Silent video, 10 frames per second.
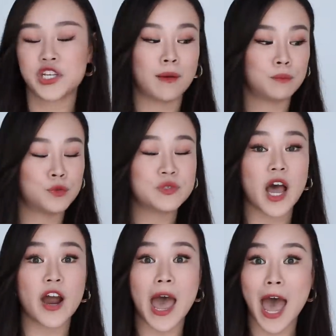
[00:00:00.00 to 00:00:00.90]
shampoos
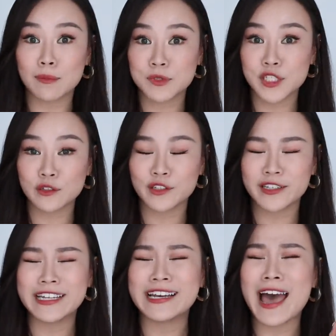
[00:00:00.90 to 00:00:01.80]
are
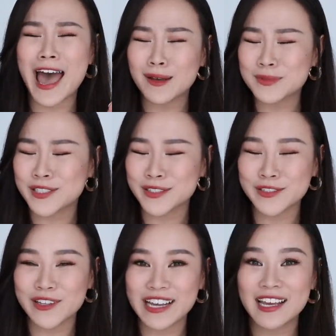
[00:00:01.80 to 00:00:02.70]
absolutely
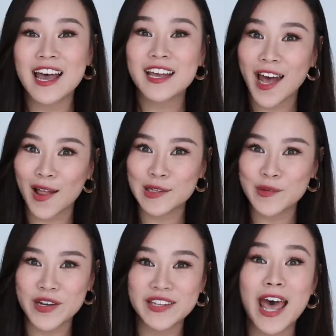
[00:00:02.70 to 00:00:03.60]

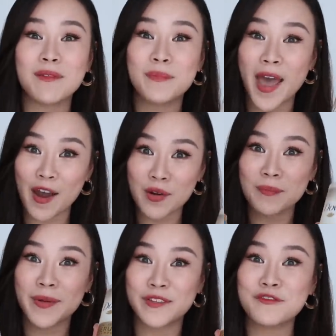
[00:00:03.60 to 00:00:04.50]
colorant and
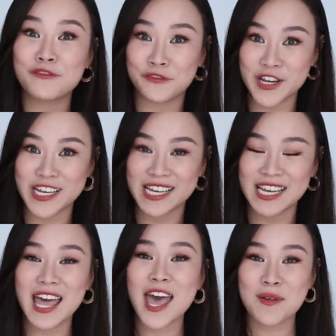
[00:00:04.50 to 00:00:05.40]
paraben
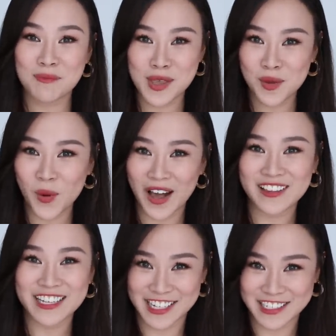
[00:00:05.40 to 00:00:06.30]
free. Meanwhile,
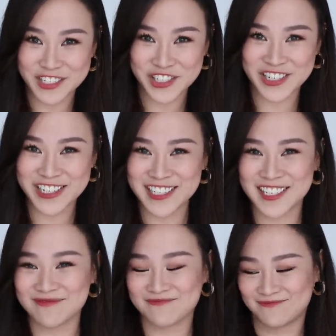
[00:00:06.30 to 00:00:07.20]
the
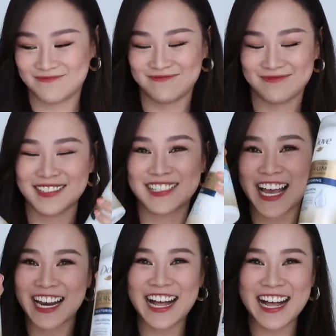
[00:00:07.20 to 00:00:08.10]
conditioners,
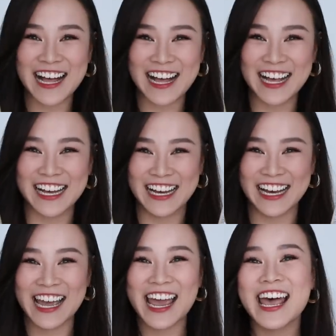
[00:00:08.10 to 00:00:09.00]
ta-da!
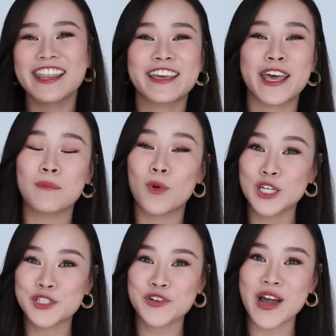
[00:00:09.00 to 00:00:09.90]
They can
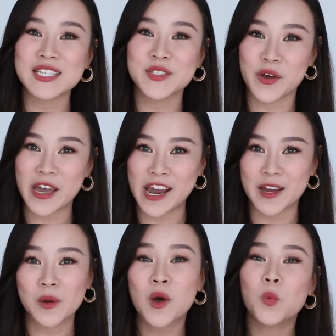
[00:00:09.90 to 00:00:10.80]
moisturize your
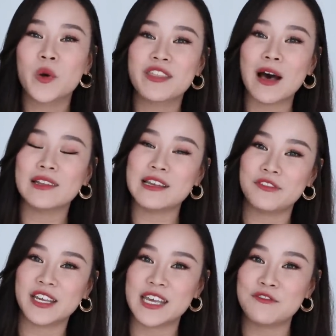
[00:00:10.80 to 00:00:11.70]
hair without
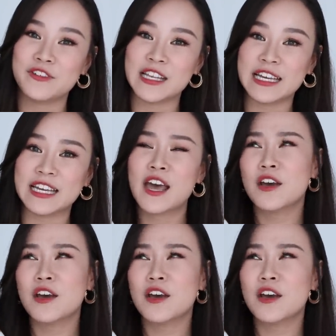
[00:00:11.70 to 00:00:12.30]
leaving it feeling